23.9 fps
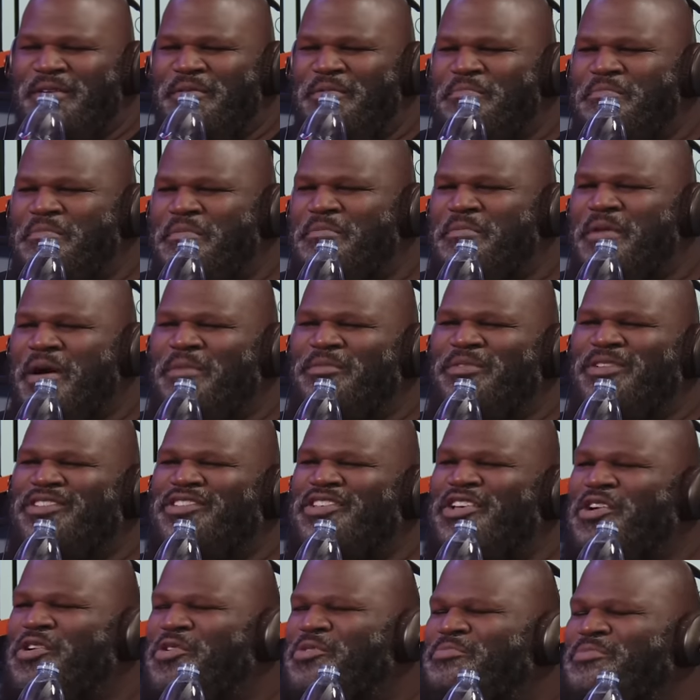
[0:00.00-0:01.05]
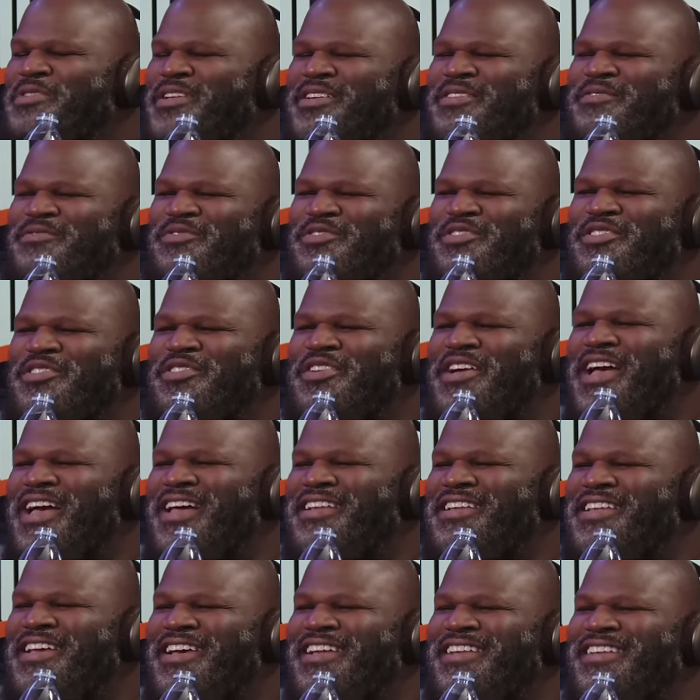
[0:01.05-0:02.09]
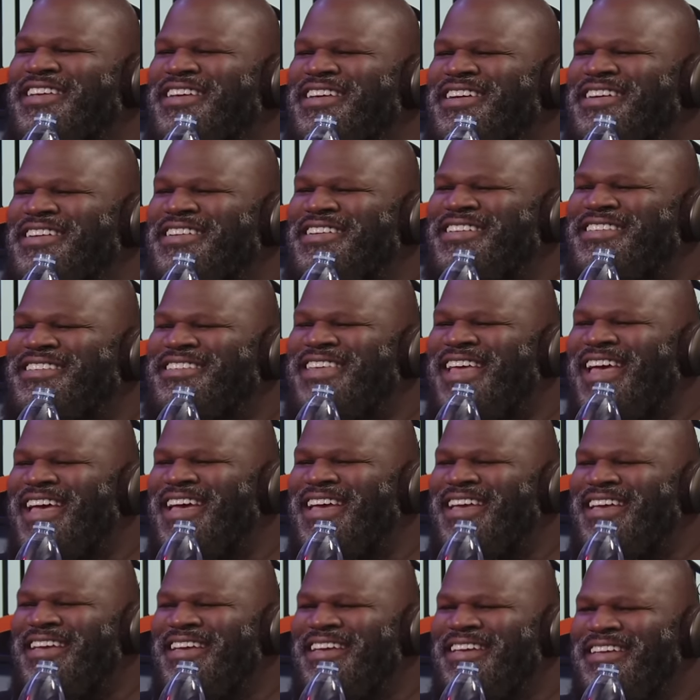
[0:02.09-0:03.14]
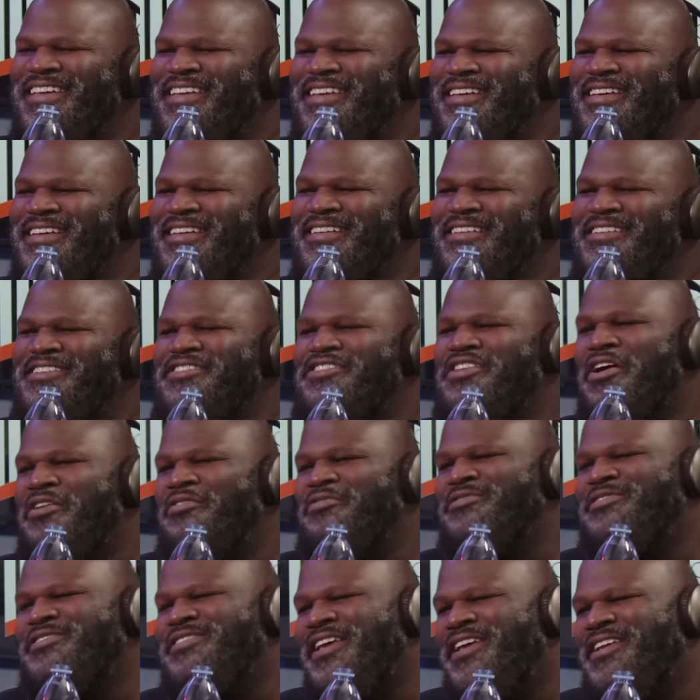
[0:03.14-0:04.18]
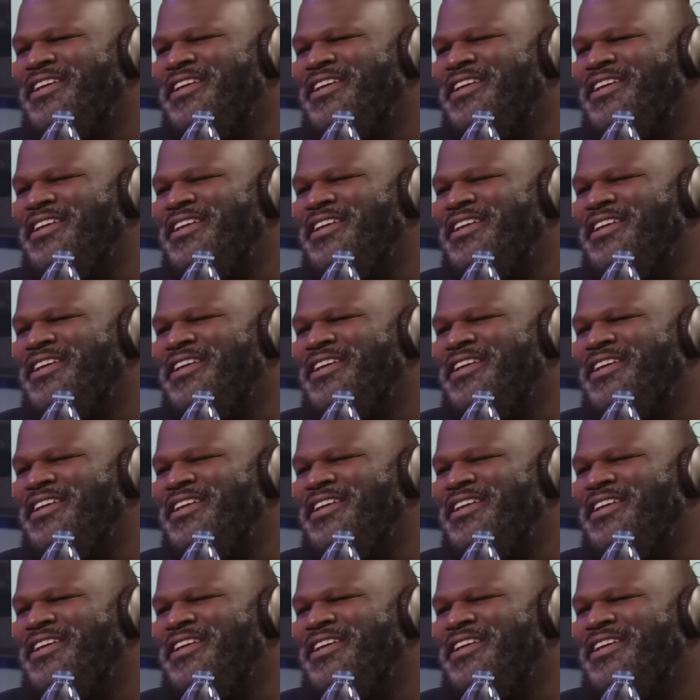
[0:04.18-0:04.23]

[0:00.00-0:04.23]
Mama told me if you don't have nothing good to say, don't say